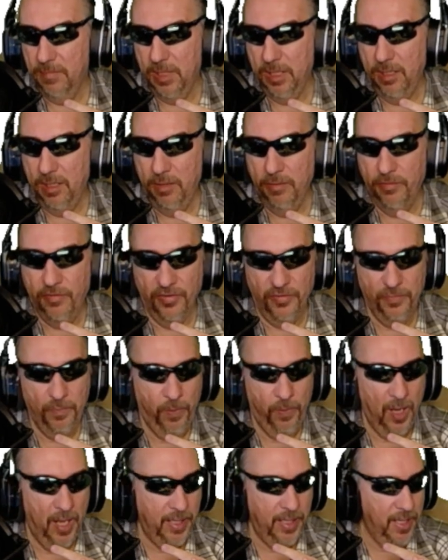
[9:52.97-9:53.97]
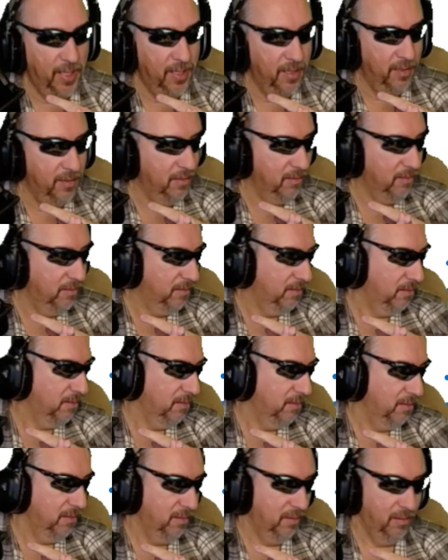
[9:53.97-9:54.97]
you just plug in
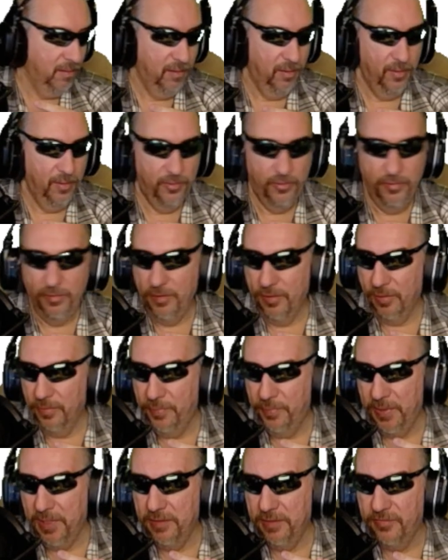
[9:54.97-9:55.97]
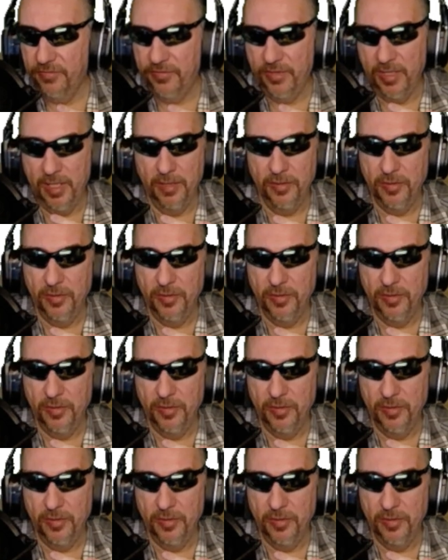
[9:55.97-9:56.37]
to your PC and